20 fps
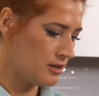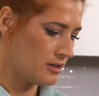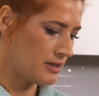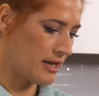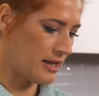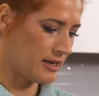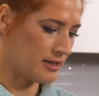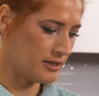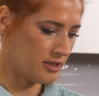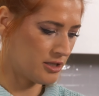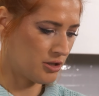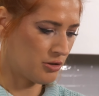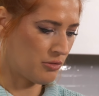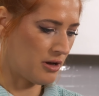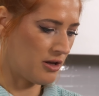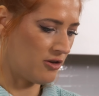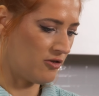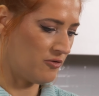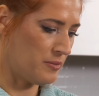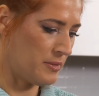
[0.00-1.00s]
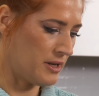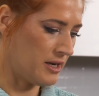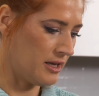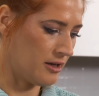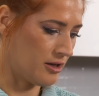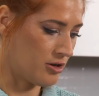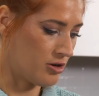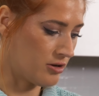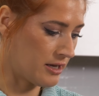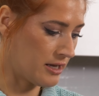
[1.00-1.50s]
10 to 12
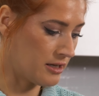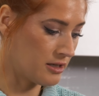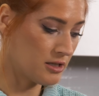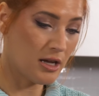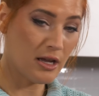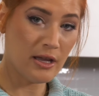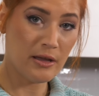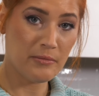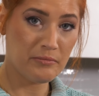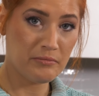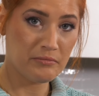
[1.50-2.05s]
minute cooking time.